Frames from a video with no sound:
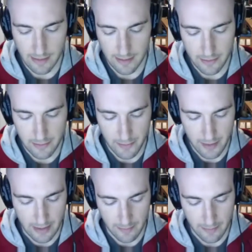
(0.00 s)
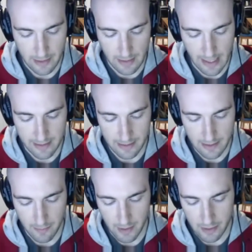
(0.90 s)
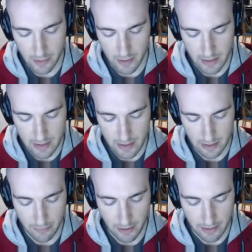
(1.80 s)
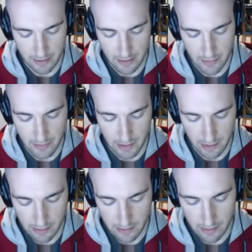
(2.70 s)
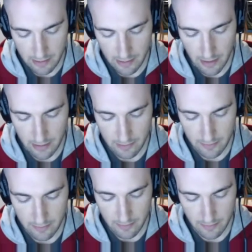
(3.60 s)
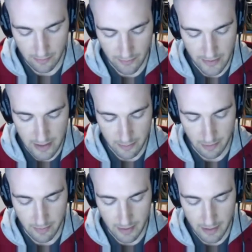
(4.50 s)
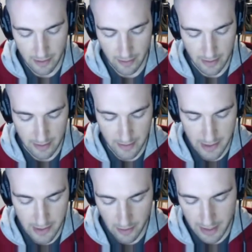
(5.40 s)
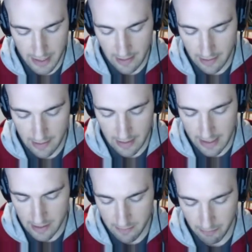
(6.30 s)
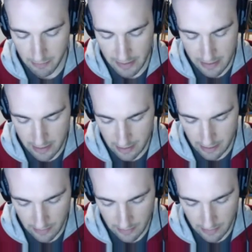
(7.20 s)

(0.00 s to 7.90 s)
I agree with that. I mean, adding something to an existing product is really not feasible. But okay, yeah, this is called the Ink Case Plus.